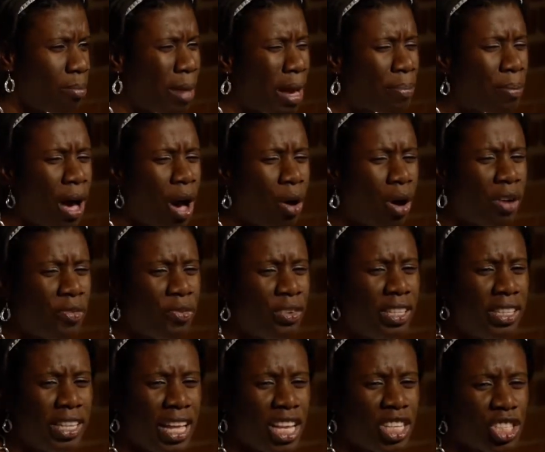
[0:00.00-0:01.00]
My
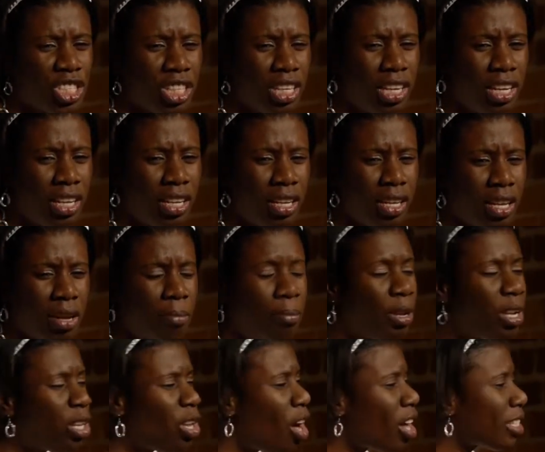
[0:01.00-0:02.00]
powerful nature
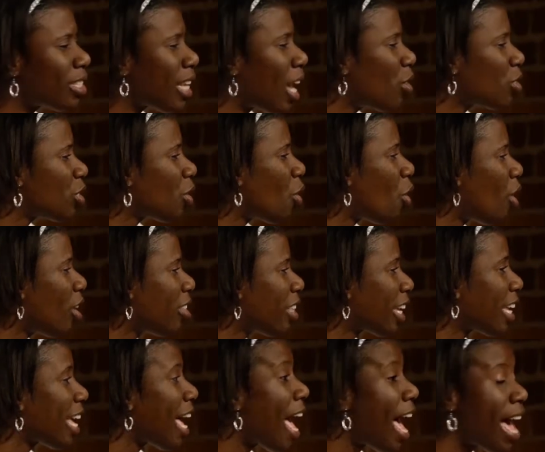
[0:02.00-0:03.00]
blocks out all
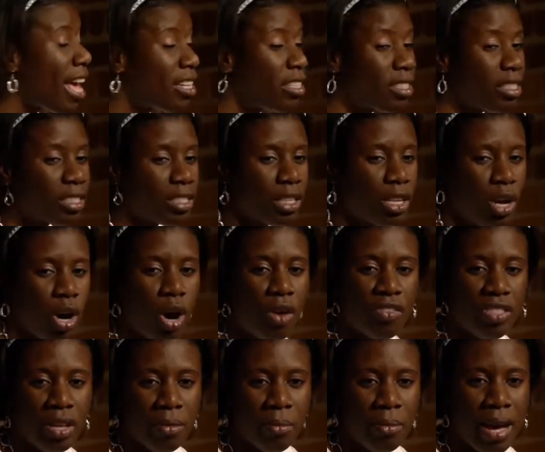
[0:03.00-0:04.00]
the cants
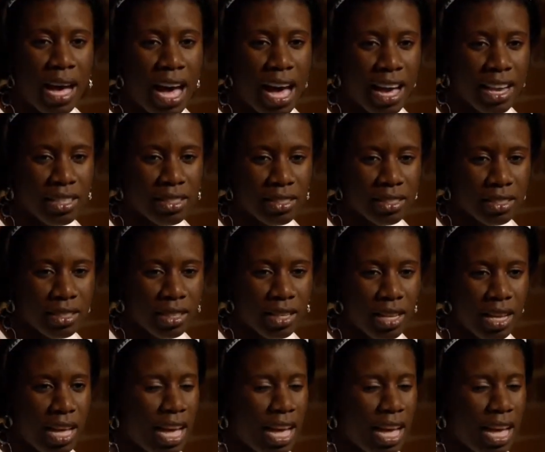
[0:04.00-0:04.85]
of the mind.